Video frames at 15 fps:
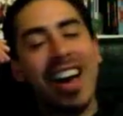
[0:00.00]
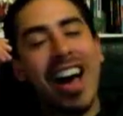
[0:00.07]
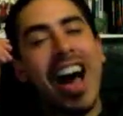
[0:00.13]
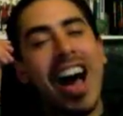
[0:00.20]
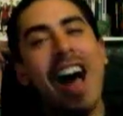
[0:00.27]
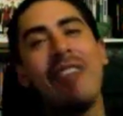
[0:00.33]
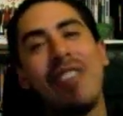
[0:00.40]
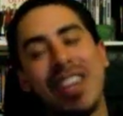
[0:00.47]

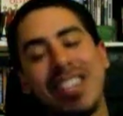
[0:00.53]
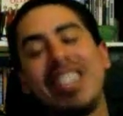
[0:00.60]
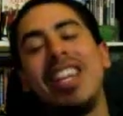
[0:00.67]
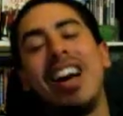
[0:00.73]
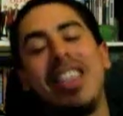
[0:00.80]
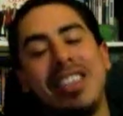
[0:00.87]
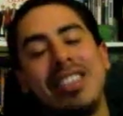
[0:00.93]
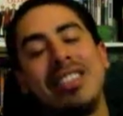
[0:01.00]
i'm gonna see
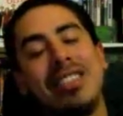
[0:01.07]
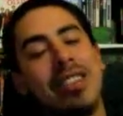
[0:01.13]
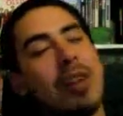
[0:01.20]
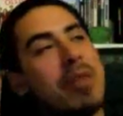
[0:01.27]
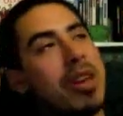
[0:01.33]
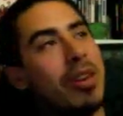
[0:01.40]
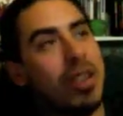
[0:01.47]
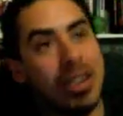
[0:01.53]
how this is i
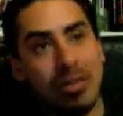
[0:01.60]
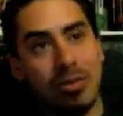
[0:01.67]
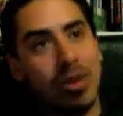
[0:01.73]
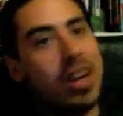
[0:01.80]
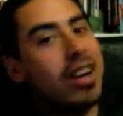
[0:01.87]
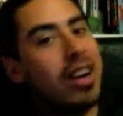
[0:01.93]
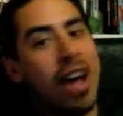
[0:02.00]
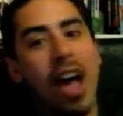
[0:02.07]
mean because
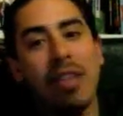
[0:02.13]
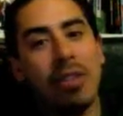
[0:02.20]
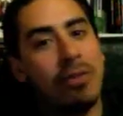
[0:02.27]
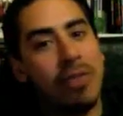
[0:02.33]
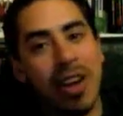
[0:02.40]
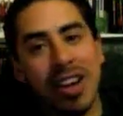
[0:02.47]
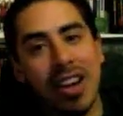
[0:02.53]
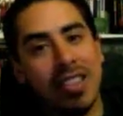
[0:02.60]
we're gonna have to
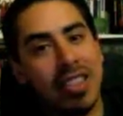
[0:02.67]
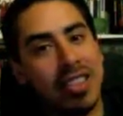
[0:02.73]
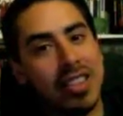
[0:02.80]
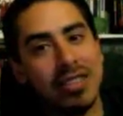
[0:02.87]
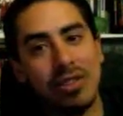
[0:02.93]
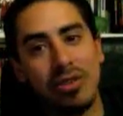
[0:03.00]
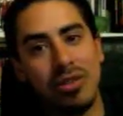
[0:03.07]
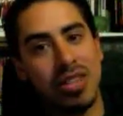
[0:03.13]
find out that
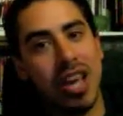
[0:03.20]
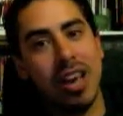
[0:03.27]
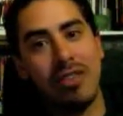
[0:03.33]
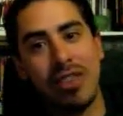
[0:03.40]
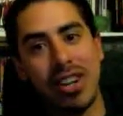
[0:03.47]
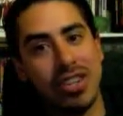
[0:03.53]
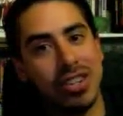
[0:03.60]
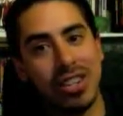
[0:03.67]
this dude's gay
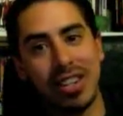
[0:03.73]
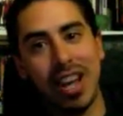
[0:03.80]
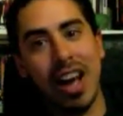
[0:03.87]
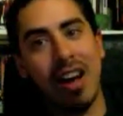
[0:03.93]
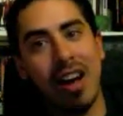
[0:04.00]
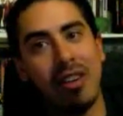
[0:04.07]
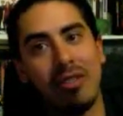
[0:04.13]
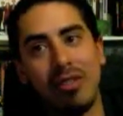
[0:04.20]
eventually
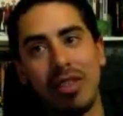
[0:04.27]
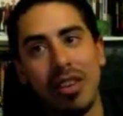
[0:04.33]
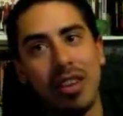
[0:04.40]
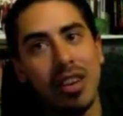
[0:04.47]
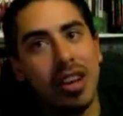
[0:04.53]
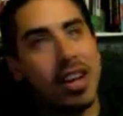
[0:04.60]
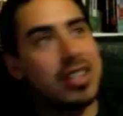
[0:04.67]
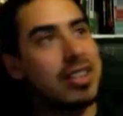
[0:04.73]
now
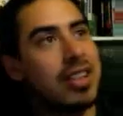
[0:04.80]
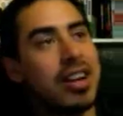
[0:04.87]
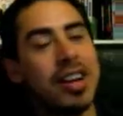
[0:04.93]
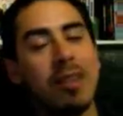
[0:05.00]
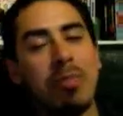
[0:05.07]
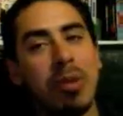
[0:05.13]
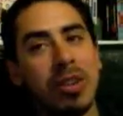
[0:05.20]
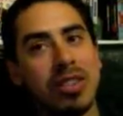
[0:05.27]
because if they're
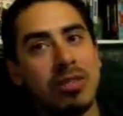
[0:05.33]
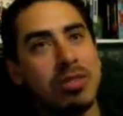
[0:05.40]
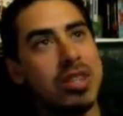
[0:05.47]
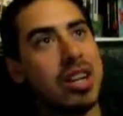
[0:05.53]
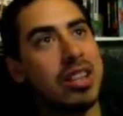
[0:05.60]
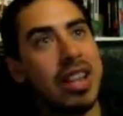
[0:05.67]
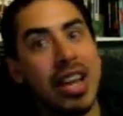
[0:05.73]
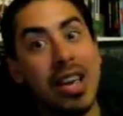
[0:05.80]
gonna pull some
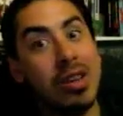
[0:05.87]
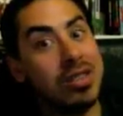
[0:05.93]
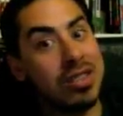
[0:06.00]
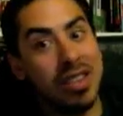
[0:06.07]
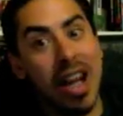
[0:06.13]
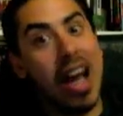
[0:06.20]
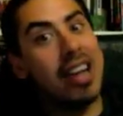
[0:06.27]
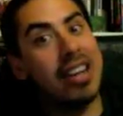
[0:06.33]
shit that he's
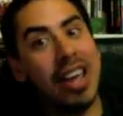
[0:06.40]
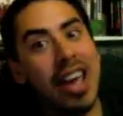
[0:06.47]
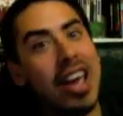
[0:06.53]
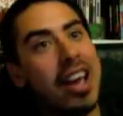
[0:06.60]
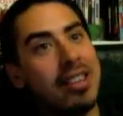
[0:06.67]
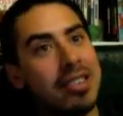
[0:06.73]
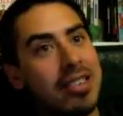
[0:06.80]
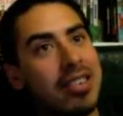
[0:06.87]
not gay
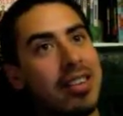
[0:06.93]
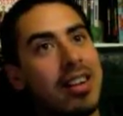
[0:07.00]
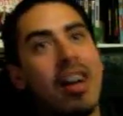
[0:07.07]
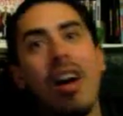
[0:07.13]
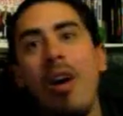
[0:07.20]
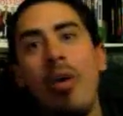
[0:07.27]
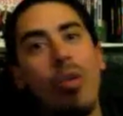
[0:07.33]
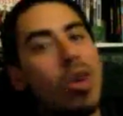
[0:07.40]
after all
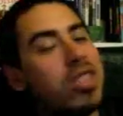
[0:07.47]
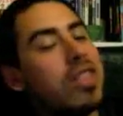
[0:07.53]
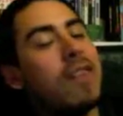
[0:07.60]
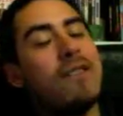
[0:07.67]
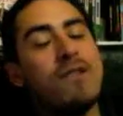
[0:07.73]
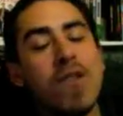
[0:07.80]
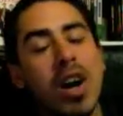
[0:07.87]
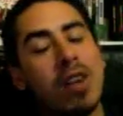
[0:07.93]
what the
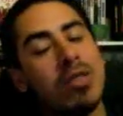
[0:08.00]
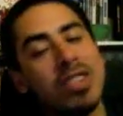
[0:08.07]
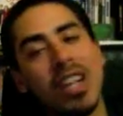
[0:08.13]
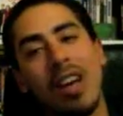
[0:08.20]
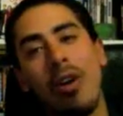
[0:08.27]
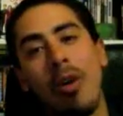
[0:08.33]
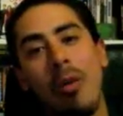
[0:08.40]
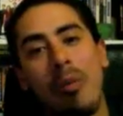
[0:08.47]
fuck was
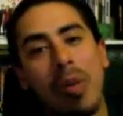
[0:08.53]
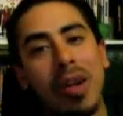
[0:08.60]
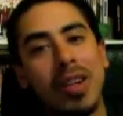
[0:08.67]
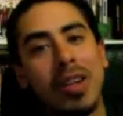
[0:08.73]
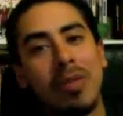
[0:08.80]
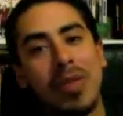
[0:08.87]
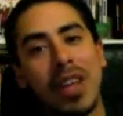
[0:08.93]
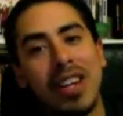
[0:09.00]
that whole build
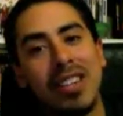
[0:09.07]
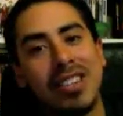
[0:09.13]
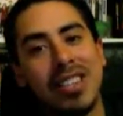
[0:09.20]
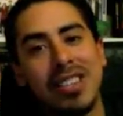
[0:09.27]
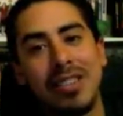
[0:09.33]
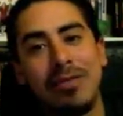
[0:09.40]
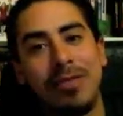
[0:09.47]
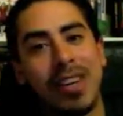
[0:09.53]
up then in
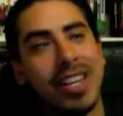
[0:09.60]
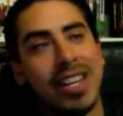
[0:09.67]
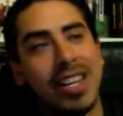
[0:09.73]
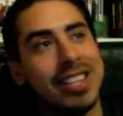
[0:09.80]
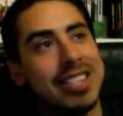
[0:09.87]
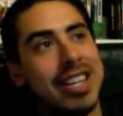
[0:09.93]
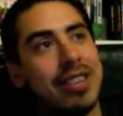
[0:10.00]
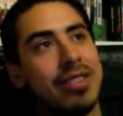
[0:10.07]
season fucking
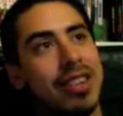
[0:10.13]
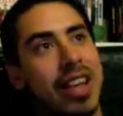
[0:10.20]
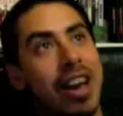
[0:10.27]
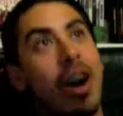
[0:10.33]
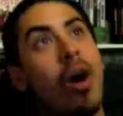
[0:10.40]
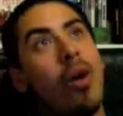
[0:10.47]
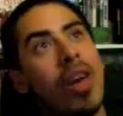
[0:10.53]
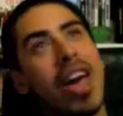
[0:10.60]
seven like
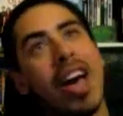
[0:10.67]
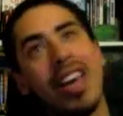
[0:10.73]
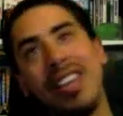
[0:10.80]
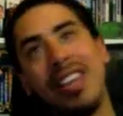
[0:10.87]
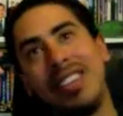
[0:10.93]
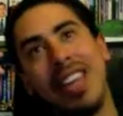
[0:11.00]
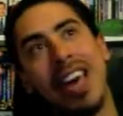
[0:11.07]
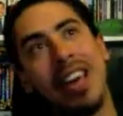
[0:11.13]
oh yeah
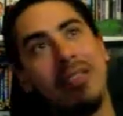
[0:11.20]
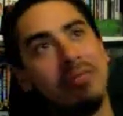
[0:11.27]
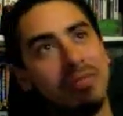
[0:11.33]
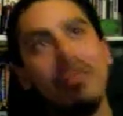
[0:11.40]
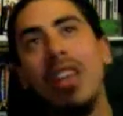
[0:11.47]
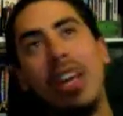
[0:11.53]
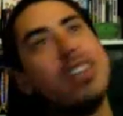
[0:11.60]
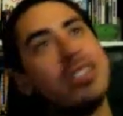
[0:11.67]
he's gay
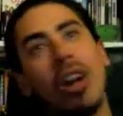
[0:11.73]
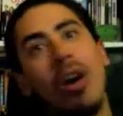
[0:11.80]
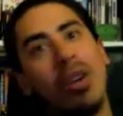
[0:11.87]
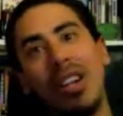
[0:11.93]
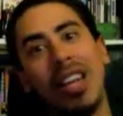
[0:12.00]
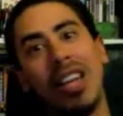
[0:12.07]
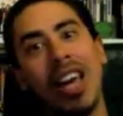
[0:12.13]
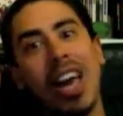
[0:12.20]
he's
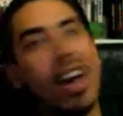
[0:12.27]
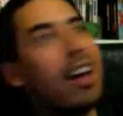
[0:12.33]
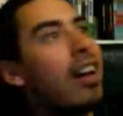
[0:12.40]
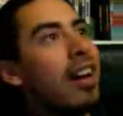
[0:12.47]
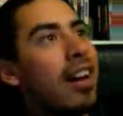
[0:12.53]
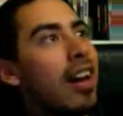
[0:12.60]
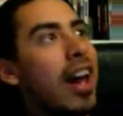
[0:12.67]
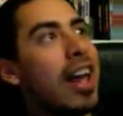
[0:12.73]
totally gay
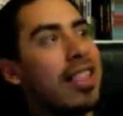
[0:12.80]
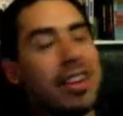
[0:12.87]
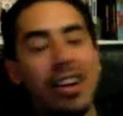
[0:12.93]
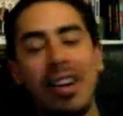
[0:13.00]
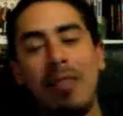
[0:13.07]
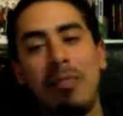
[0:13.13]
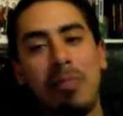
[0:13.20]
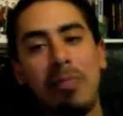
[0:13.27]
and then you're
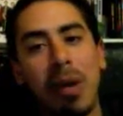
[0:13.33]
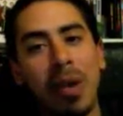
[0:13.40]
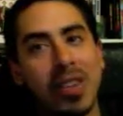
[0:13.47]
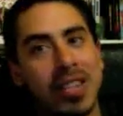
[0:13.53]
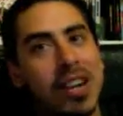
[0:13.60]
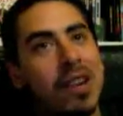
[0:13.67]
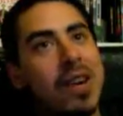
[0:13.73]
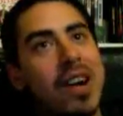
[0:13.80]
gonna pull
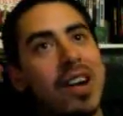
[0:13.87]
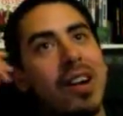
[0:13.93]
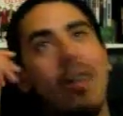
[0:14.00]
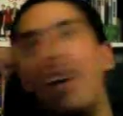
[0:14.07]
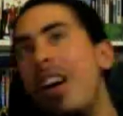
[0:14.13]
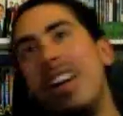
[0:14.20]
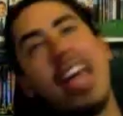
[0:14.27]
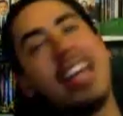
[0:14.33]
turn around and go
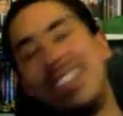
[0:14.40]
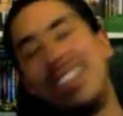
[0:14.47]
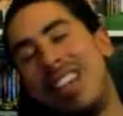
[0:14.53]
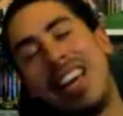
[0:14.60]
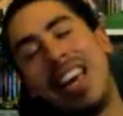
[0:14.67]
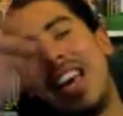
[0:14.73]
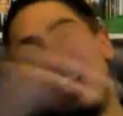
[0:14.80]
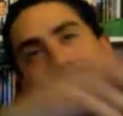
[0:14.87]
yeah he's not
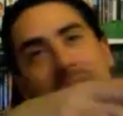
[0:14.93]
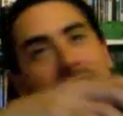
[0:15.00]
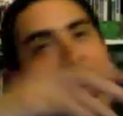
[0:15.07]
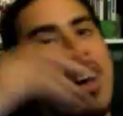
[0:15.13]
gay after all